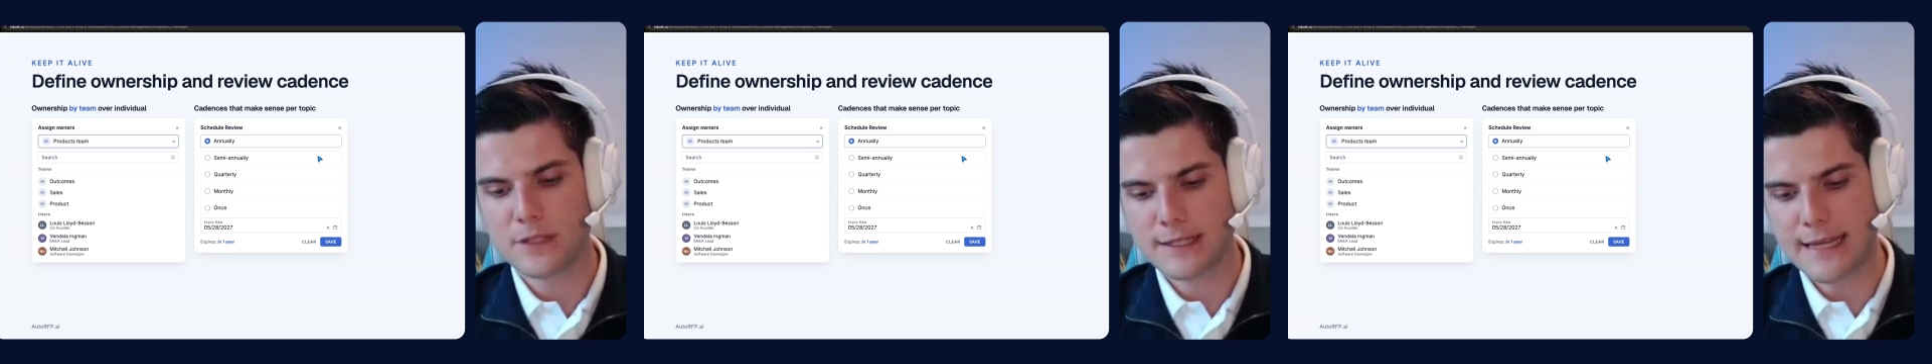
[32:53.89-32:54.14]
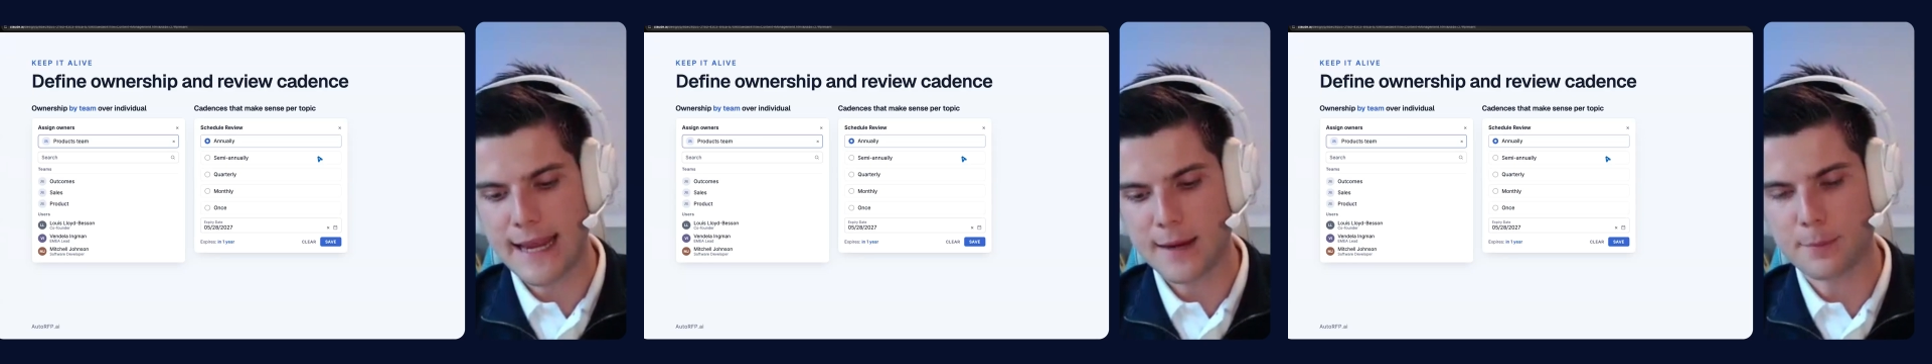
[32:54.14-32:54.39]

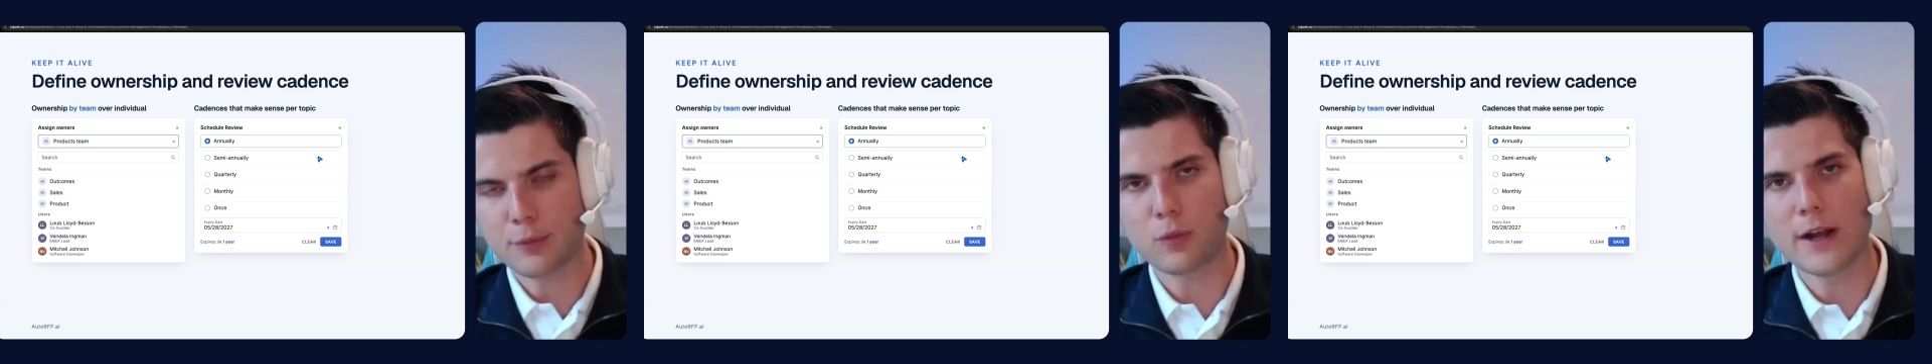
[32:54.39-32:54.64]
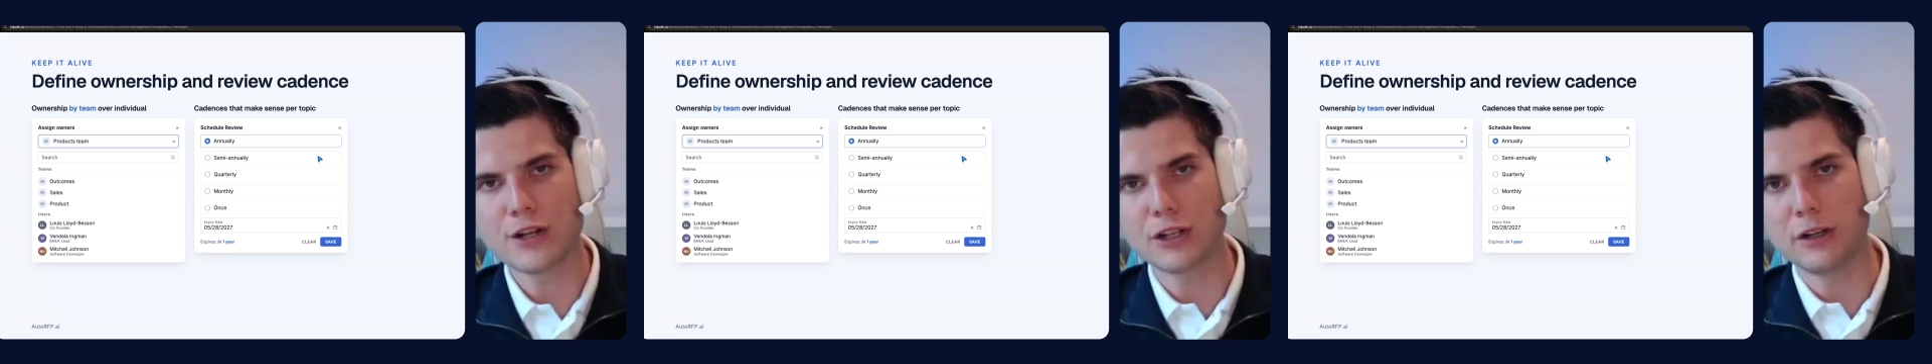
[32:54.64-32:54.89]
to take
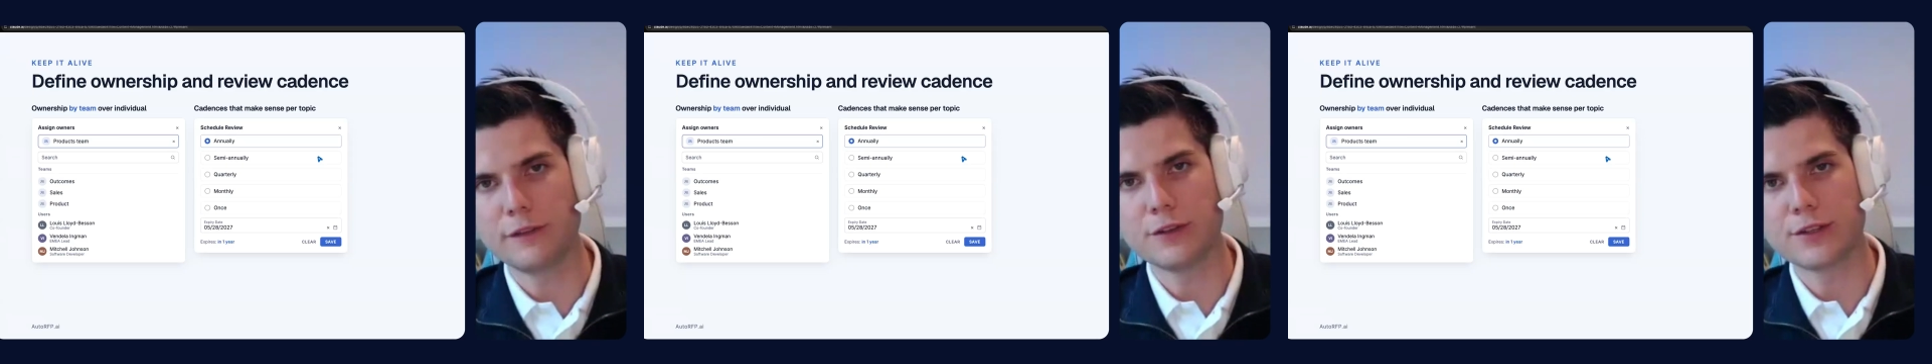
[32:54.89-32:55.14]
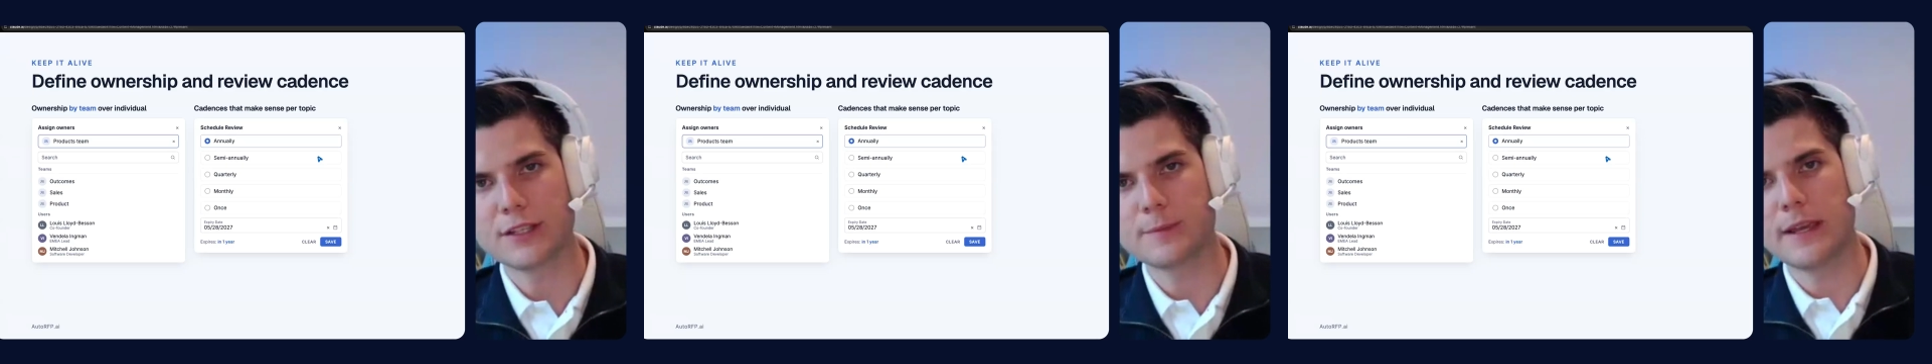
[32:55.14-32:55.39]
pressure off
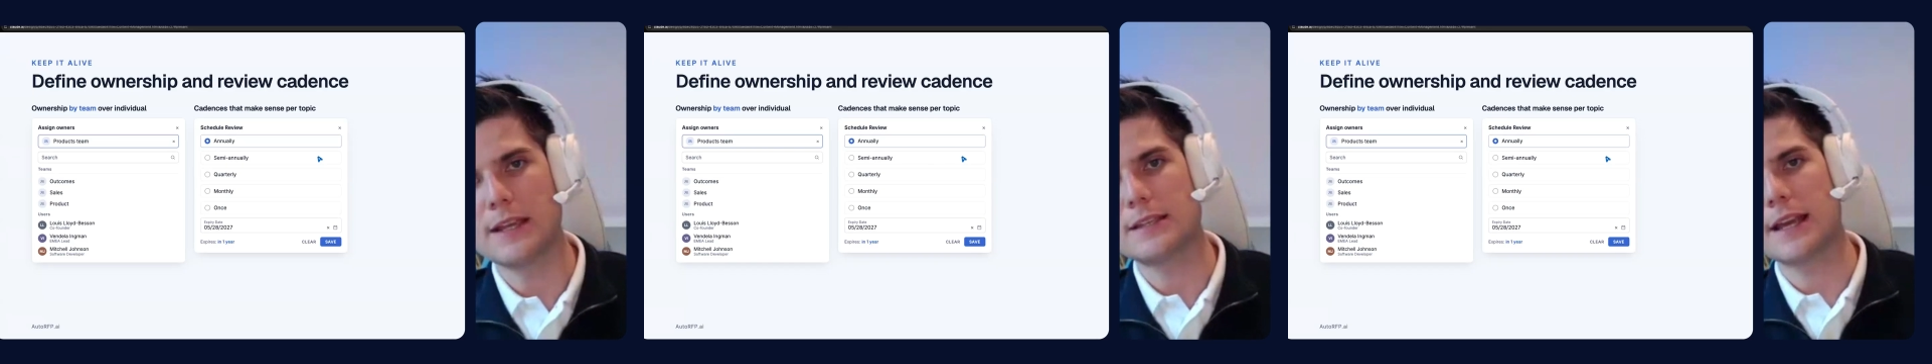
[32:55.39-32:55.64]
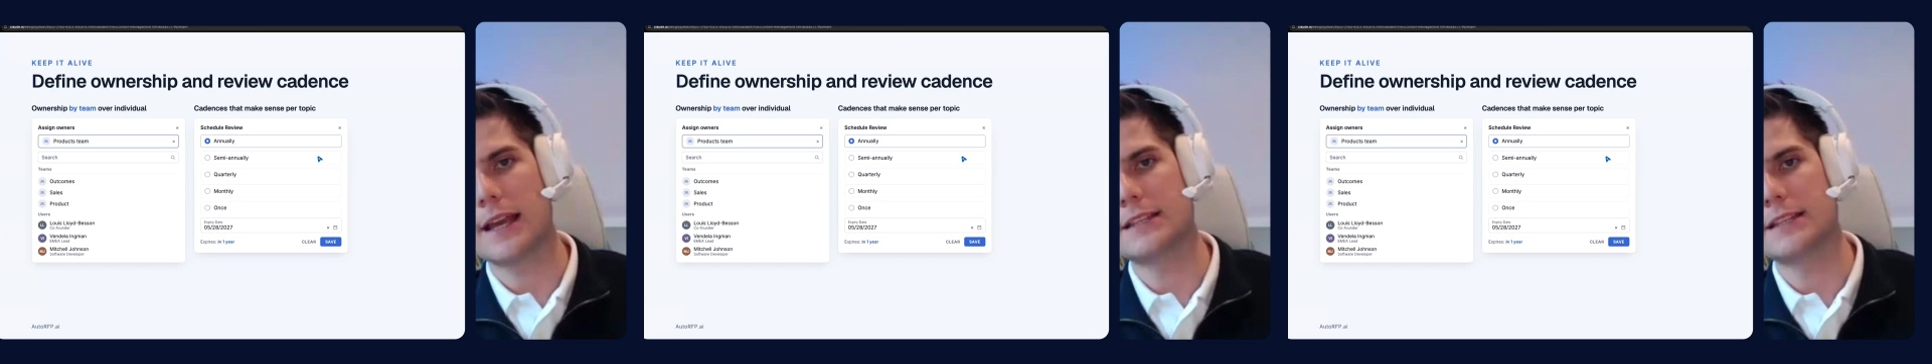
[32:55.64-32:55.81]
your SMEs